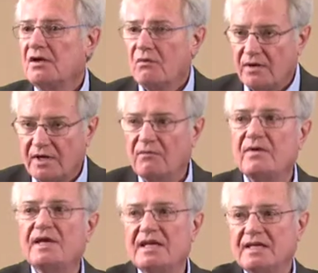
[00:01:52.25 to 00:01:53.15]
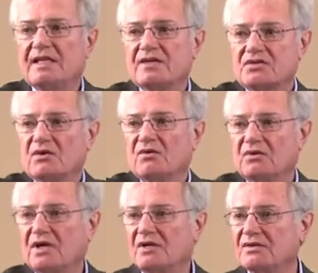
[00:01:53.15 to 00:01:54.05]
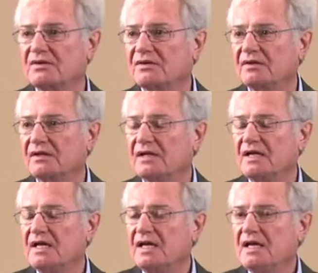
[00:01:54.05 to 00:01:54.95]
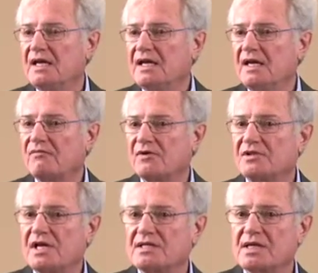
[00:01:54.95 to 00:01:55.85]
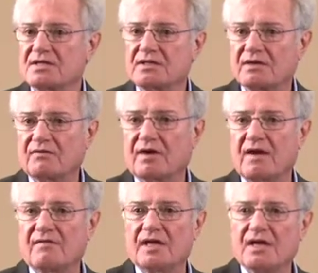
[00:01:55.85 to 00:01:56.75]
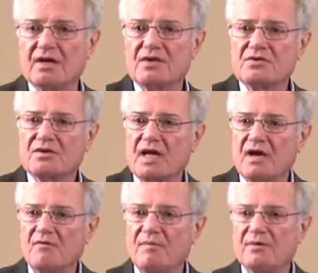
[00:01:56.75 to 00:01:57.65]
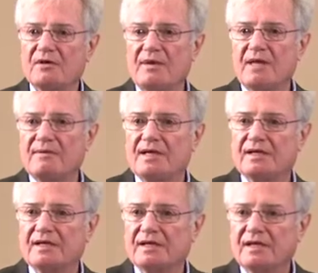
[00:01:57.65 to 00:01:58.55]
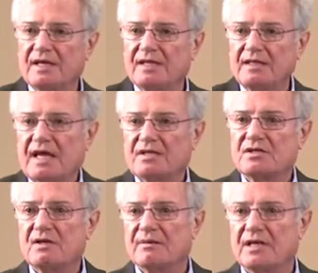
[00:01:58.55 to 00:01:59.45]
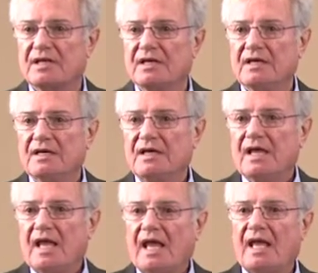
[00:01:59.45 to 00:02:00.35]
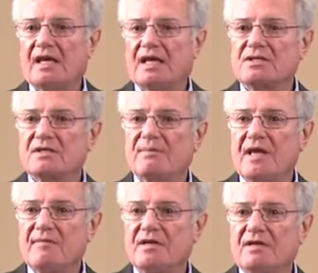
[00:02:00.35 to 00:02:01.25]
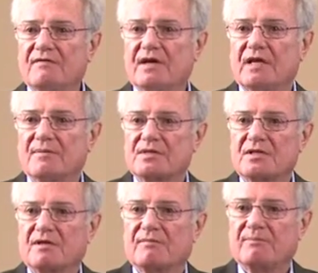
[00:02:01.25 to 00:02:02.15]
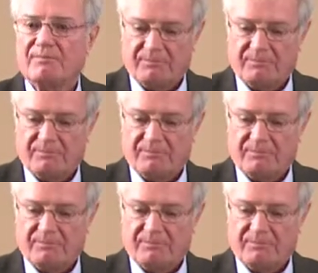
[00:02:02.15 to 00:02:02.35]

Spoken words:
We need things to hold on to if we change that center of gravity. So now we put a baby in that tummy. And as the baby develops, the